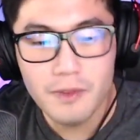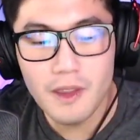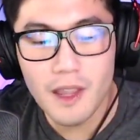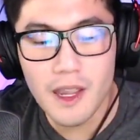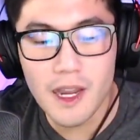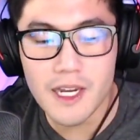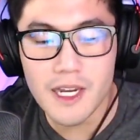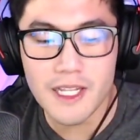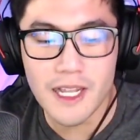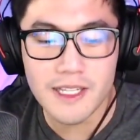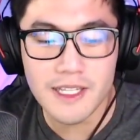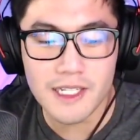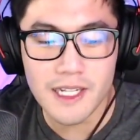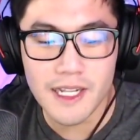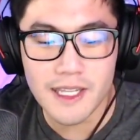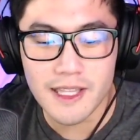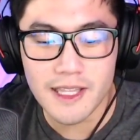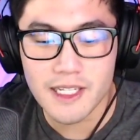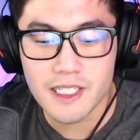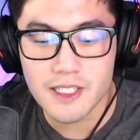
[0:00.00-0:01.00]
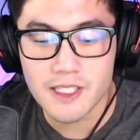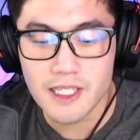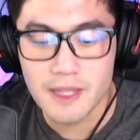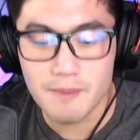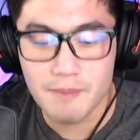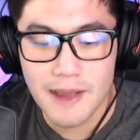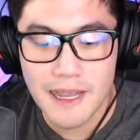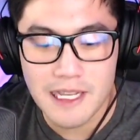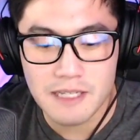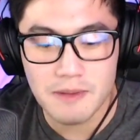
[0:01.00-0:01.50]
I tend to let things slip
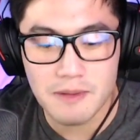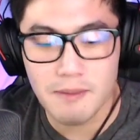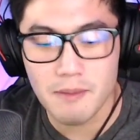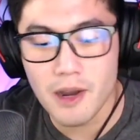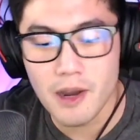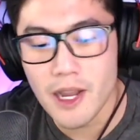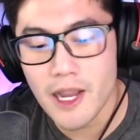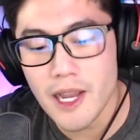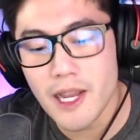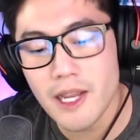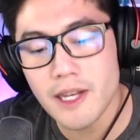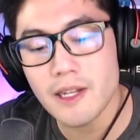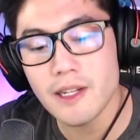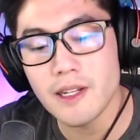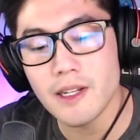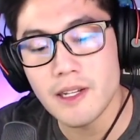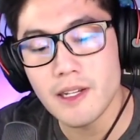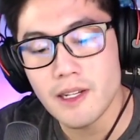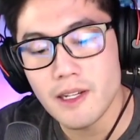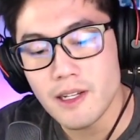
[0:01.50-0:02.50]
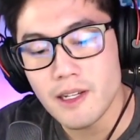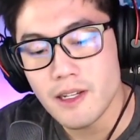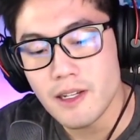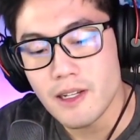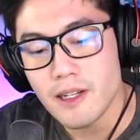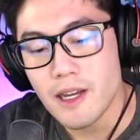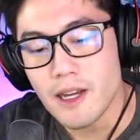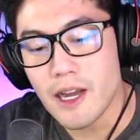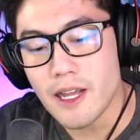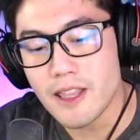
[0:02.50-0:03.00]
past my mind.
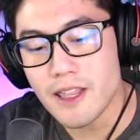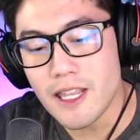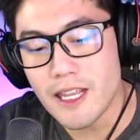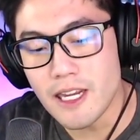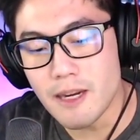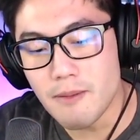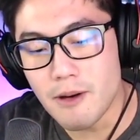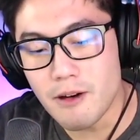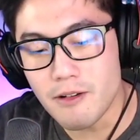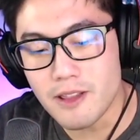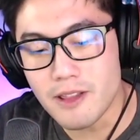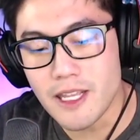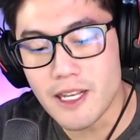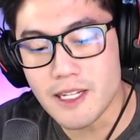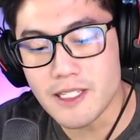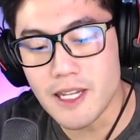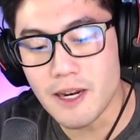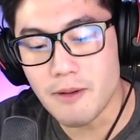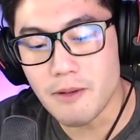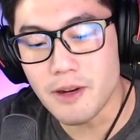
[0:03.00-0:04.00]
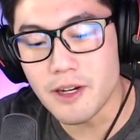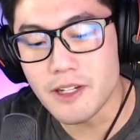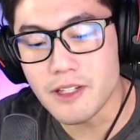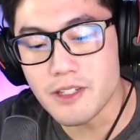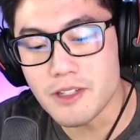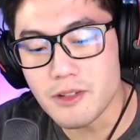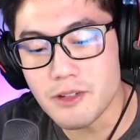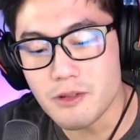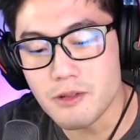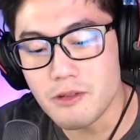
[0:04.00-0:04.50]
I think about things that I'm gonna
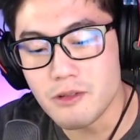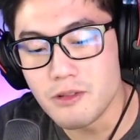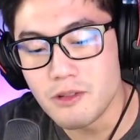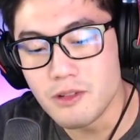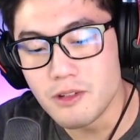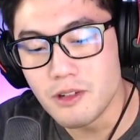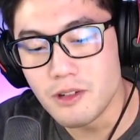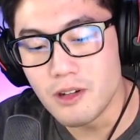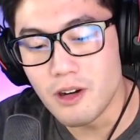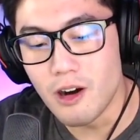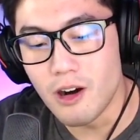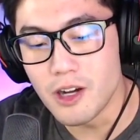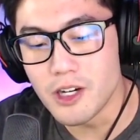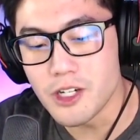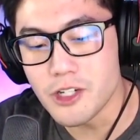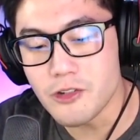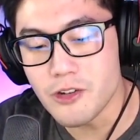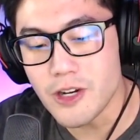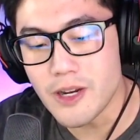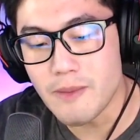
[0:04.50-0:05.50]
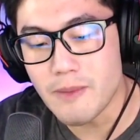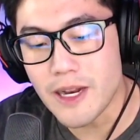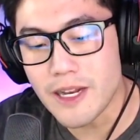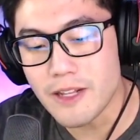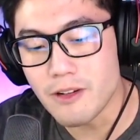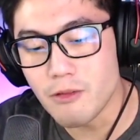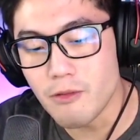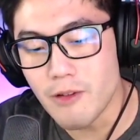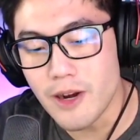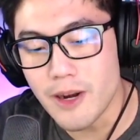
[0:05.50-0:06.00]
do on stream and I
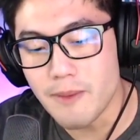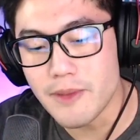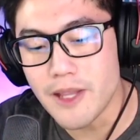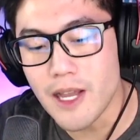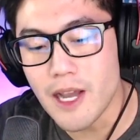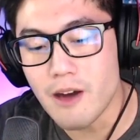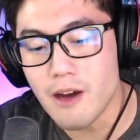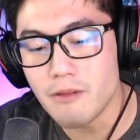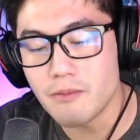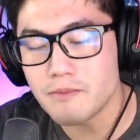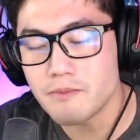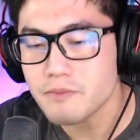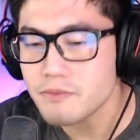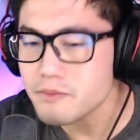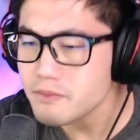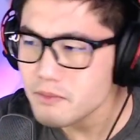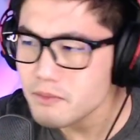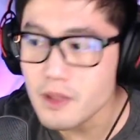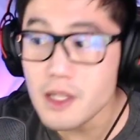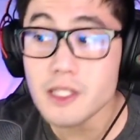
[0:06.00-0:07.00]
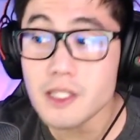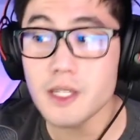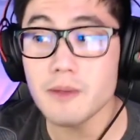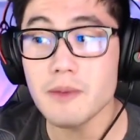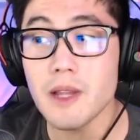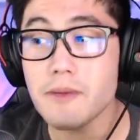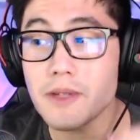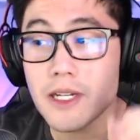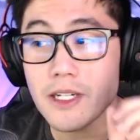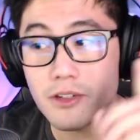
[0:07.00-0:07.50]
don't write them down.
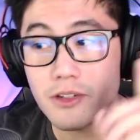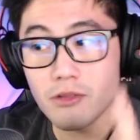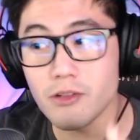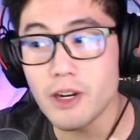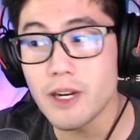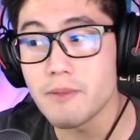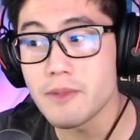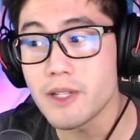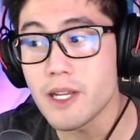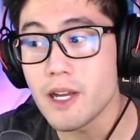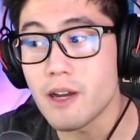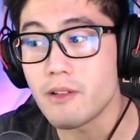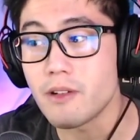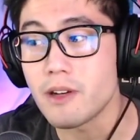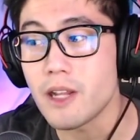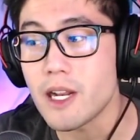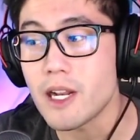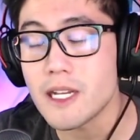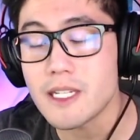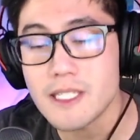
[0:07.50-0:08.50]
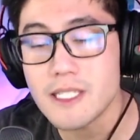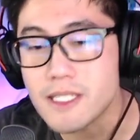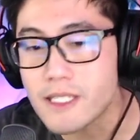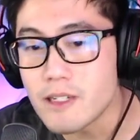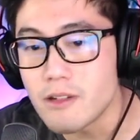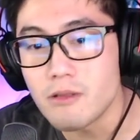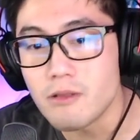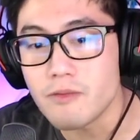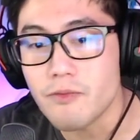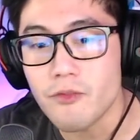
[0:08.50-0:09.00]
Sometimes I do write them down and I
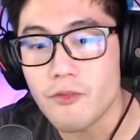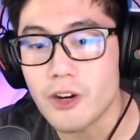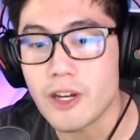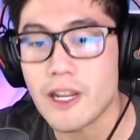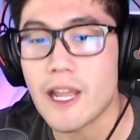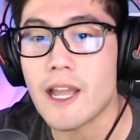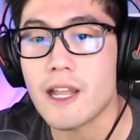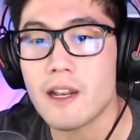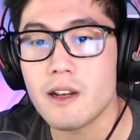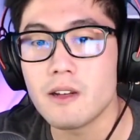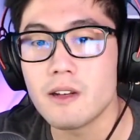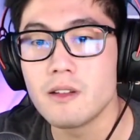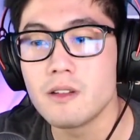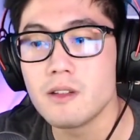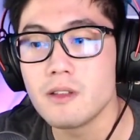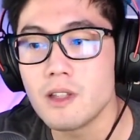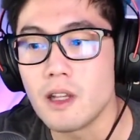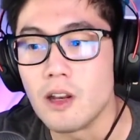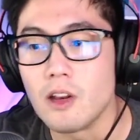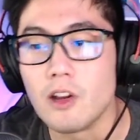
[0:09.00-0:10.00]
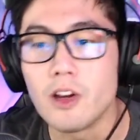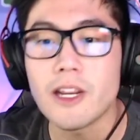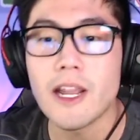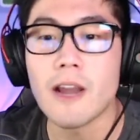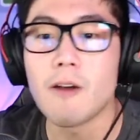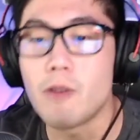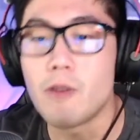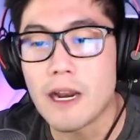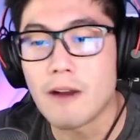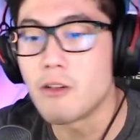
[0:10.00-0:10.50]
still forget to look at
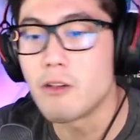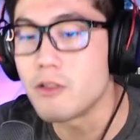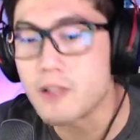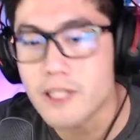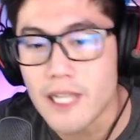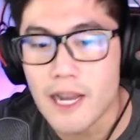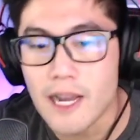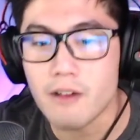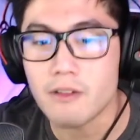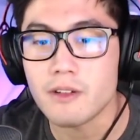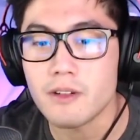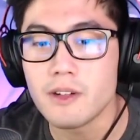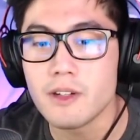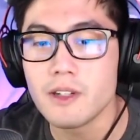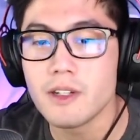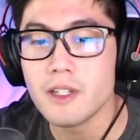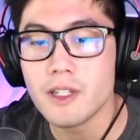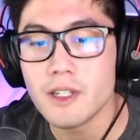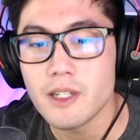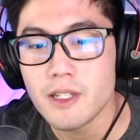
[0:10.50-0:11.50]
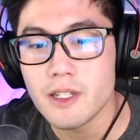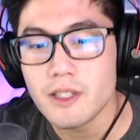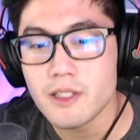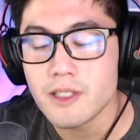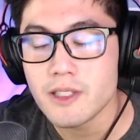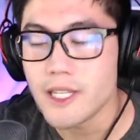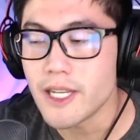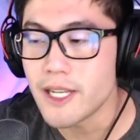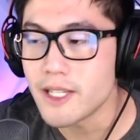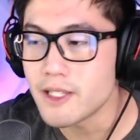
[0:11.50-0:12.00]
what I wrote down
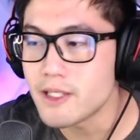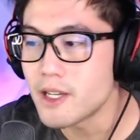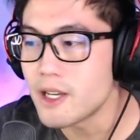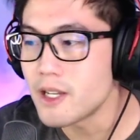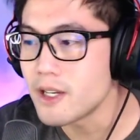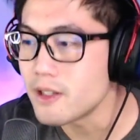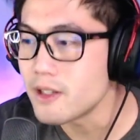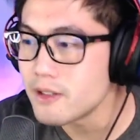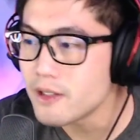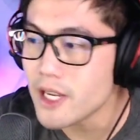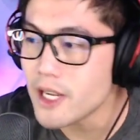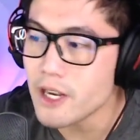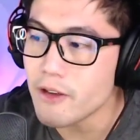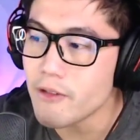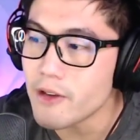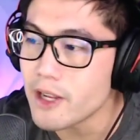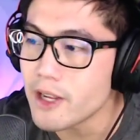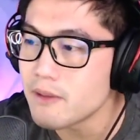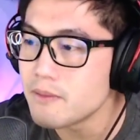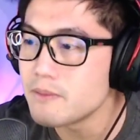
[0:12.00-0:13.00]
to get done. Anyway.